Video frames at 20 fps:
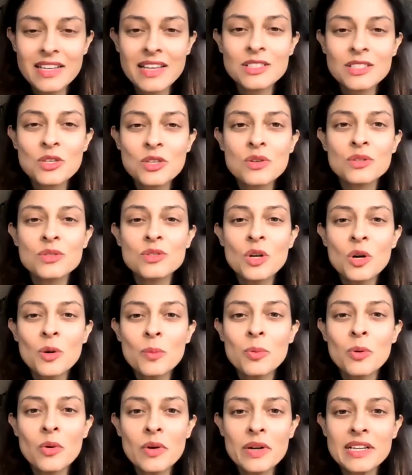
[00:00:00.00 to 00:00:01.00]
And so there's no
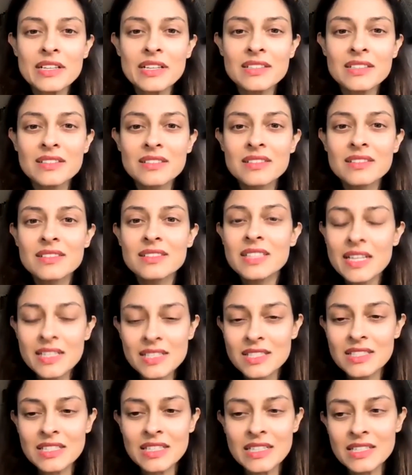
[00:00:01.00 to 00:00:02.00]
point
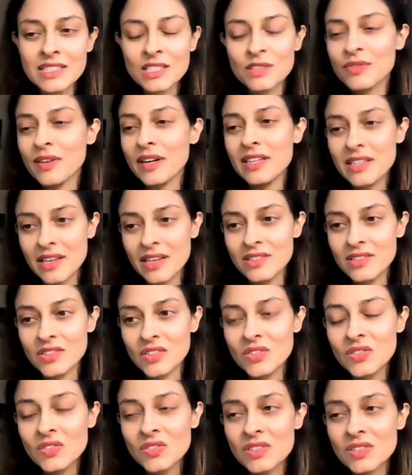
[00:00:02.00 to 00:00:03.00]
testing to find
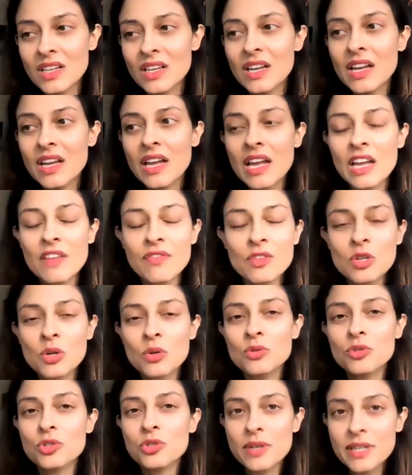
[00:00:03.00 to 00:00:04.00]
cases if you
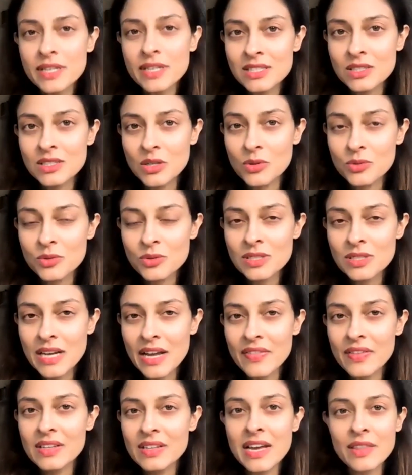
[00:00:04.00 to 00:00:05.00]
don't trace those
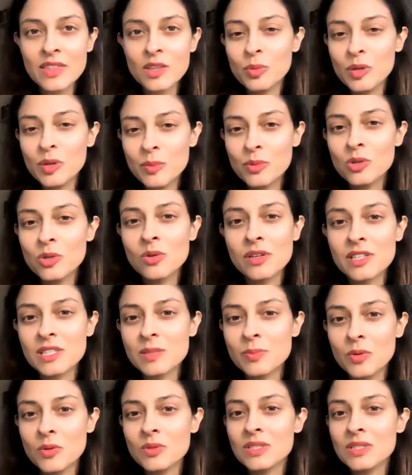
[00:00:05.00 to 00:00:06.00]
and then get the people who are
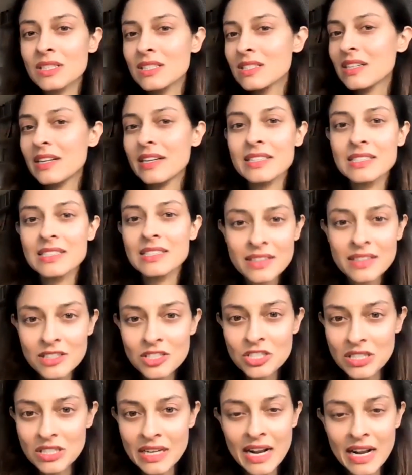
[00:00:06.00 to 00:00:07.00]
exposed into
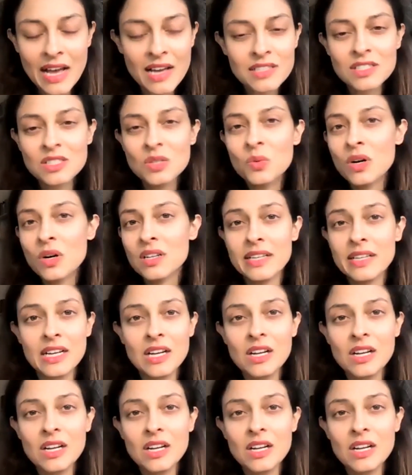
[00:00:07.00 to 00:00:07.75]
isolation. It has to work like